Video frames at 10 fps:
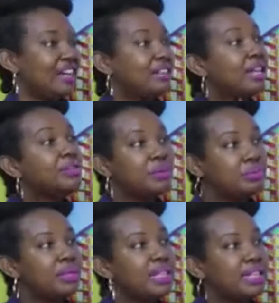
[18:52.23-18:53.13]
Now that
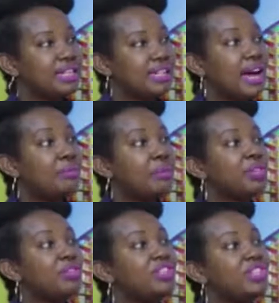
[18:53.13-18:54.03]
will be the
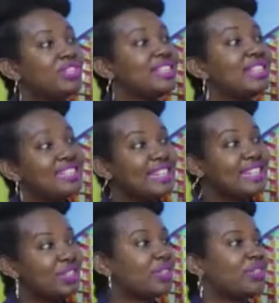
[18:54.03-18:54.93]
amount of interest that is
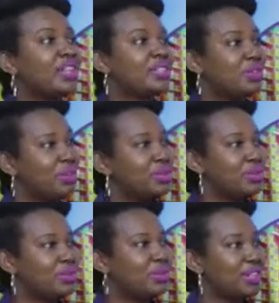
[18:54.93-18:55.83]
additional that you're going
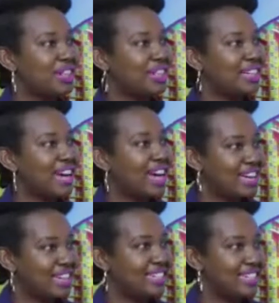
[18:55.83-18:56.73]
to
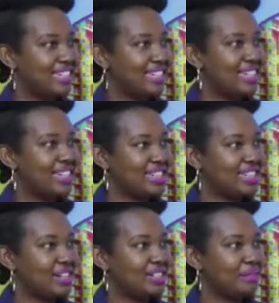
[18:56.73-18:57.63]
add. You
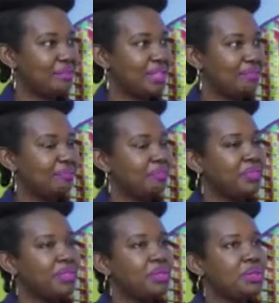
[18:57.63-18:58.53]
understand what I mean?
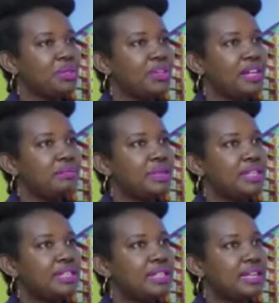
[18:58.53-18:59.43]
So that
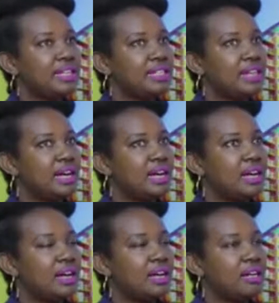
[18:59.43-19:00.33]
means that
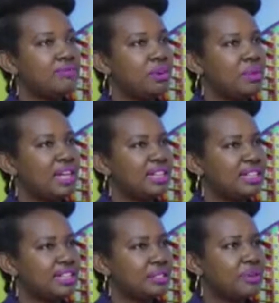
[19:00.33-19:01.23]
if you're
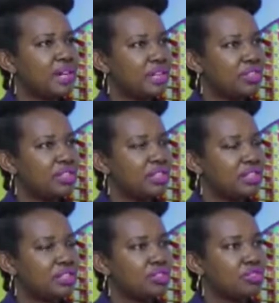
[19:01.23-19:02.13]
making this financial
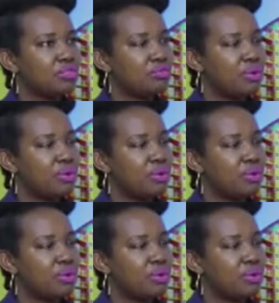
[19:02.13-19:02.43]
decision